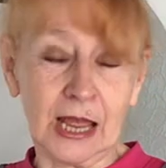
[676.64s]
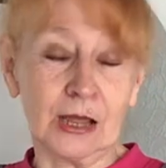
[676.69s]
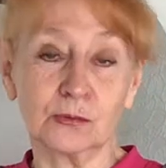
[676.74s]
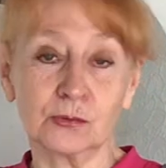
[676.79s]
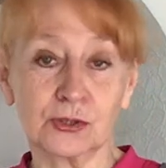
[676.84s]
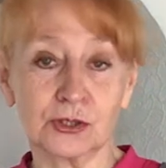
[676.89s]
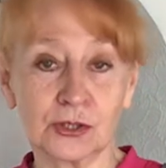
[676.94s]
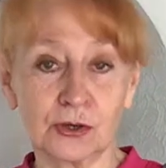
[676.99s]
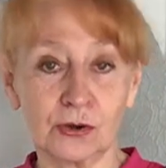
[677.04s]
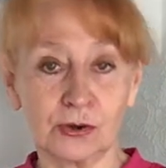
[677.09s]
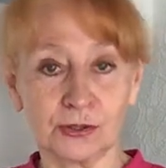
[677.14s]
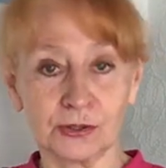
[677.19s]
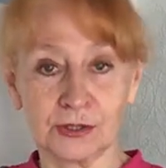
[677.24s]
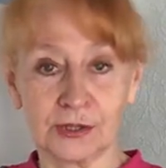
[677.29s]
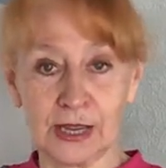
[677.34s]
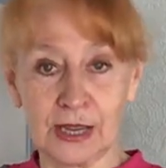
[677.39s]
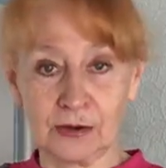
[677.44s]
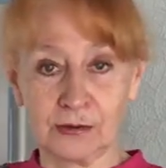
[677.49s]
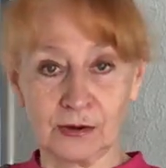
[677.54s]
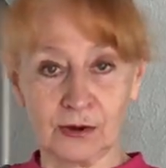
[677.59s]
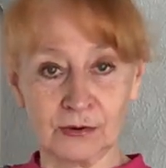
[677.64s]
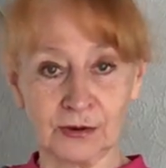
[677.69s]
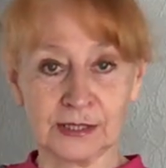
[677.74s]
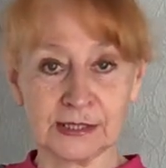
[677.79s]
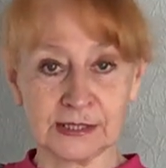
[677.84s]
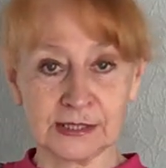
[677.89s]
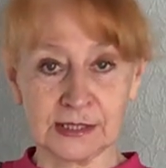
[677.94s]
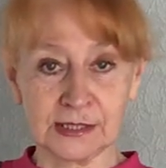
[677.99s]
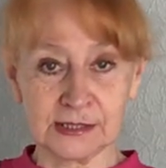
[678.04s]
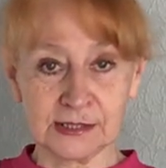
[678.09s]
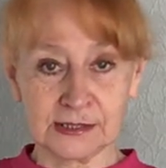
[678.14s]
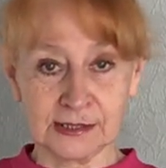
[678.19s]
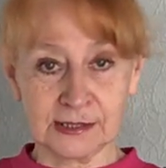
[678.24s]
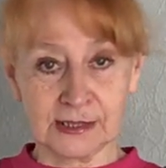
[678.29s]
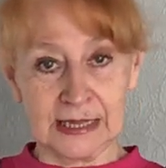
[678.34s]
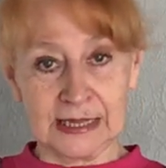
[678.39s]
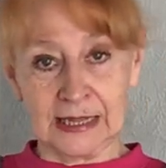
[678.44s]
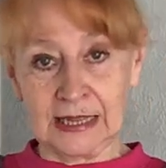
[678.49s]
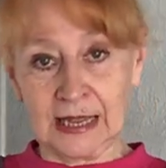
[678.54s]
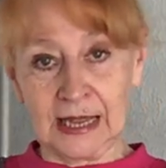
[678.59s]
how short or how long it is,
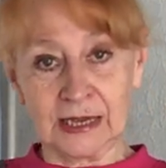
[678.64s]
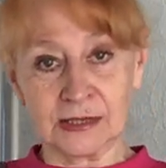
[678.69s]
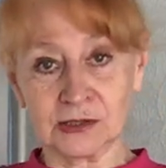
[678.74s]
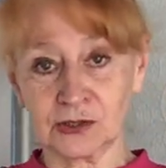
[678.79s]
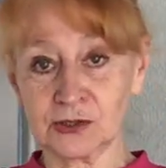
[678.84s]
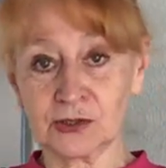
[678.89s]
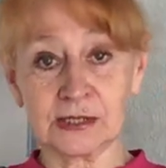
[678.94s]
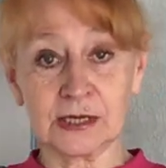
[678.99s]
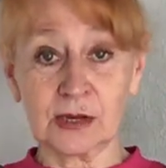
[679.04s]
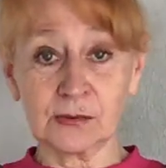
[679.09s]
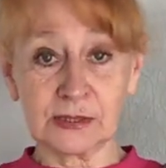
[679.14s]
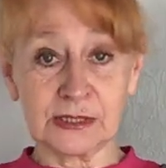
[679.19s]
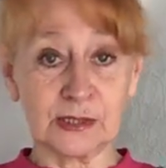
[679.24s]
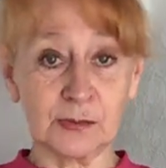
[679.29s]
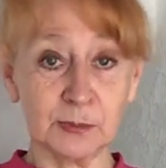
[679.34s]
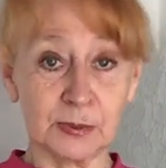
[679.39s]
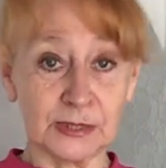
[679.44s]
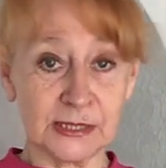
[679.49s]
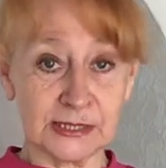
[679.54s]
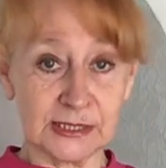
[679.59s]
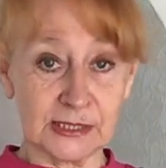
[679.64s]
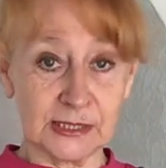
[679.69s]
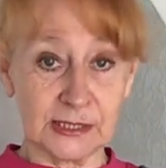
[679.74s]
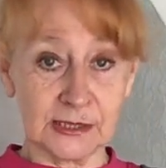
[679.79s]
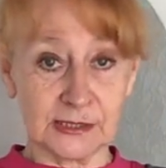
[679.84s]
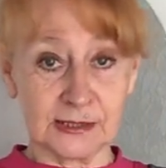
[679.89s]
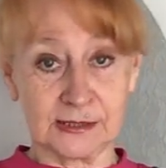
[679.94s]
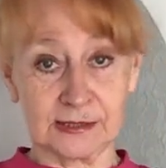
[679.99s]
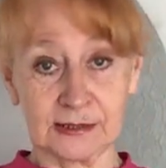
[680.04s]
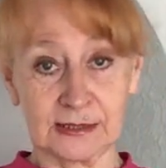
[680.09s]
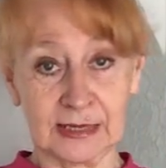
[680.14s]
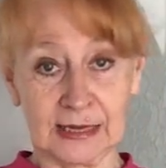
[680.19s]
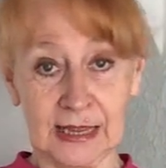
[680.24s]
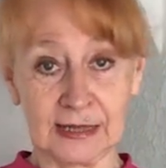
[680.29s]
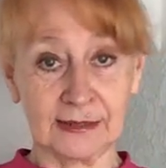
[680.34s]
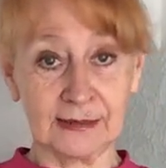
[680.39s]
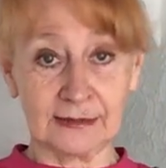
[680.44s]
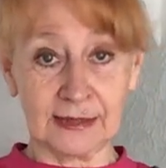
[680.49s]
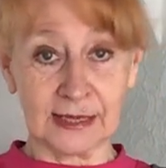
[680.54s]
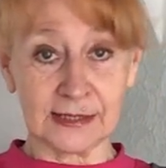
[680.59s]
and just how simple it is,
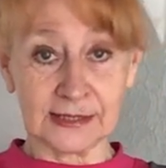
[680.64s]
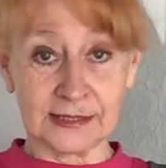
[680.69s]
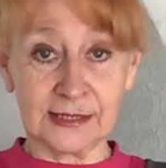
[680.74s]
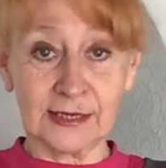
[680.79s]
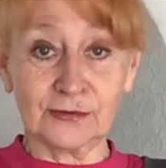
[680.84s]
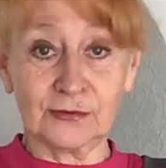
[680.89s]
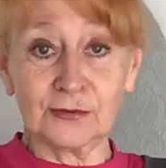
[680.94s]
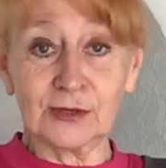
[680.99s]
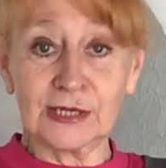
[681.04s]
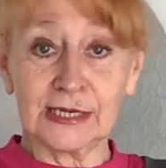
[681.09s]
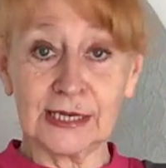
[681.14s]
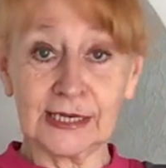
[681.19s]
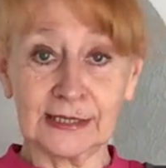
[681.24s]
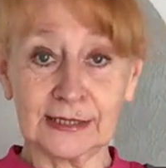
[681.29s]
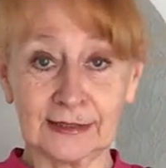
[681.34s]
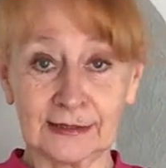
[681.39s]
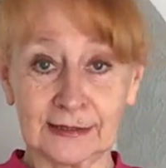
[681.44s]
and that's it really.